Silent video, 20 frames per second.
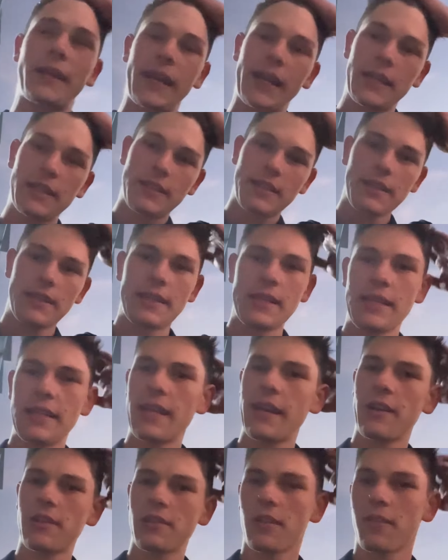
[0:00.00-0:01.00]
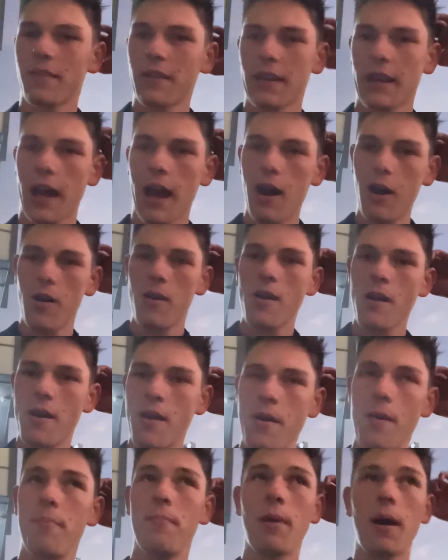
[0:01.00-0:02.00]
get into the details of it now,
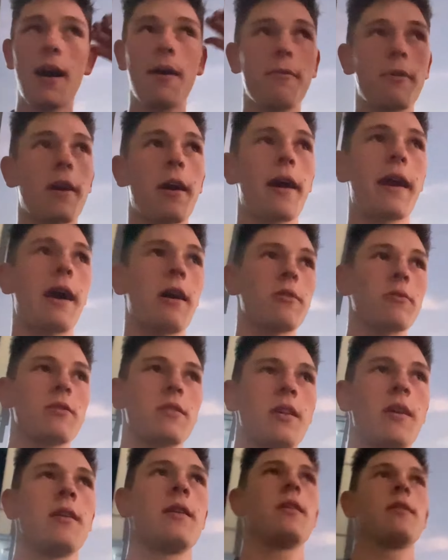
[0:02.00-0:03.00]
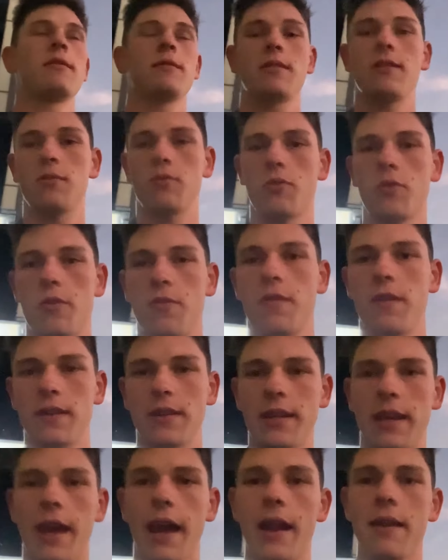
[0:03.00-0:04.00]
but we're going out to the
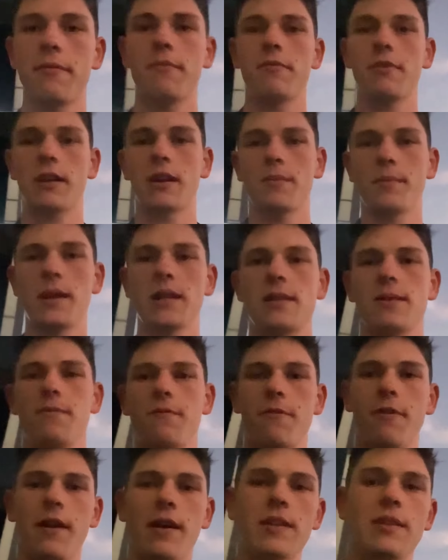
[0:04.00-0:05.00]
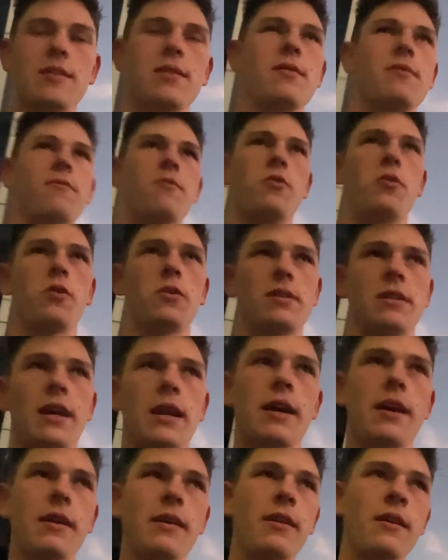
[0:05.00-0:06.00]
waterfront again. We're gonna meet some friends for
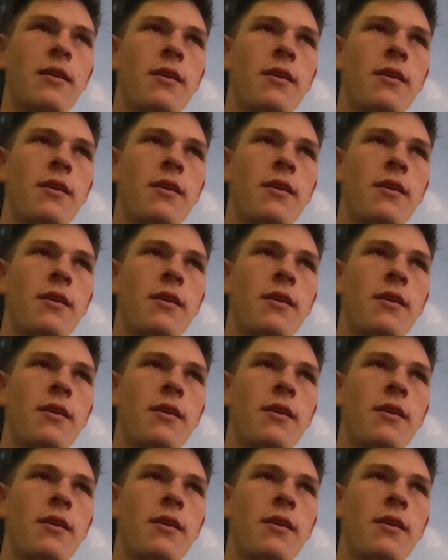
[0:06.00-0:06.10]
dinner.